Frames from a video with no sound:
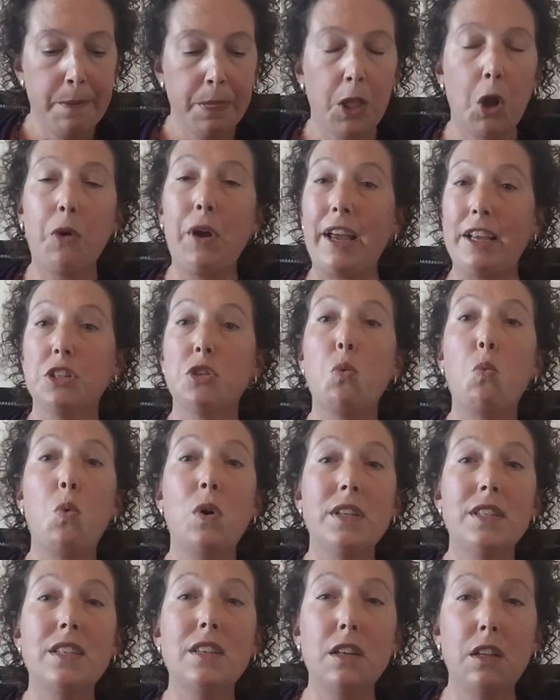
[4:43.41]
Okay, so
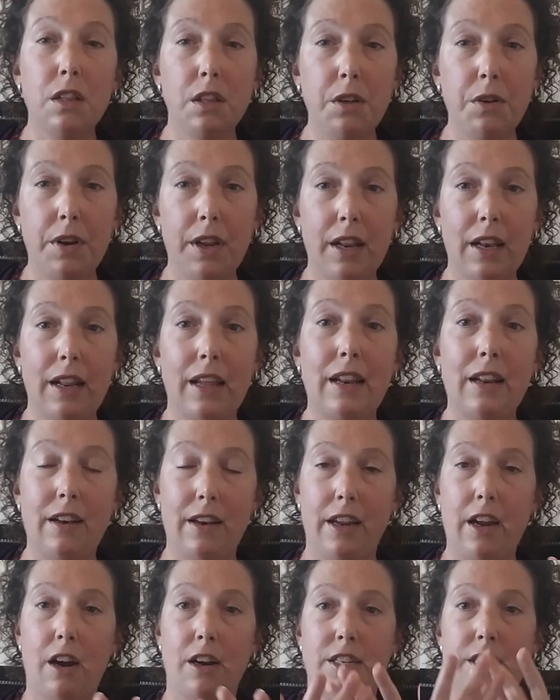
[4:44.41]
what's included in an
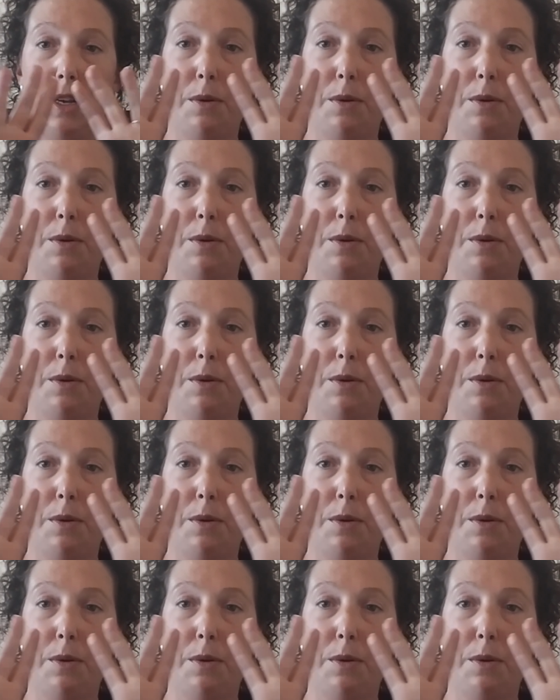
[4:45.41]
ERD?